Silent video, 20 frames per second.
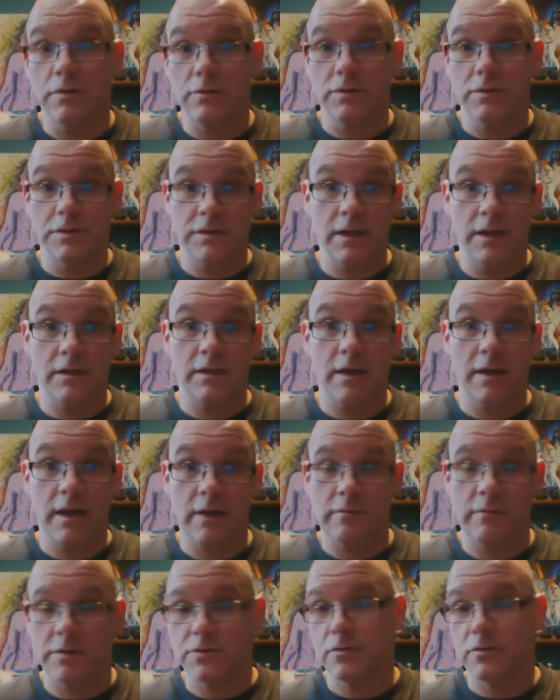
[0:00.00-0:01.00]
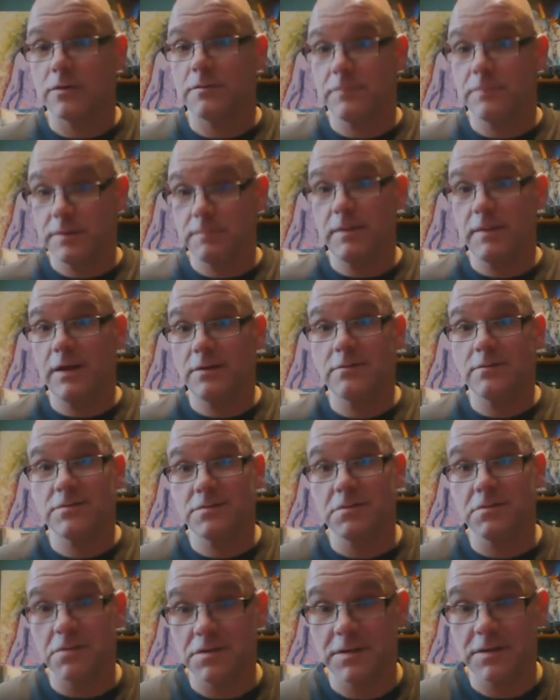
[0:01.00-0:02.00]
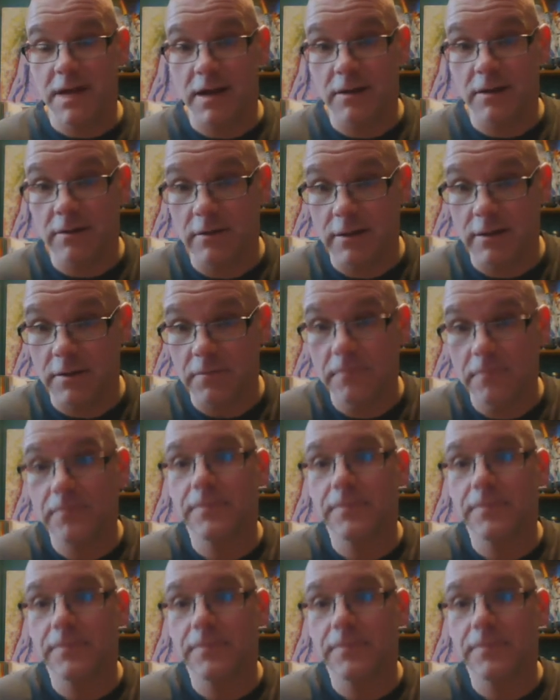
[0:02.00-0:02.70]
You can take the average, or, man, you're just that good.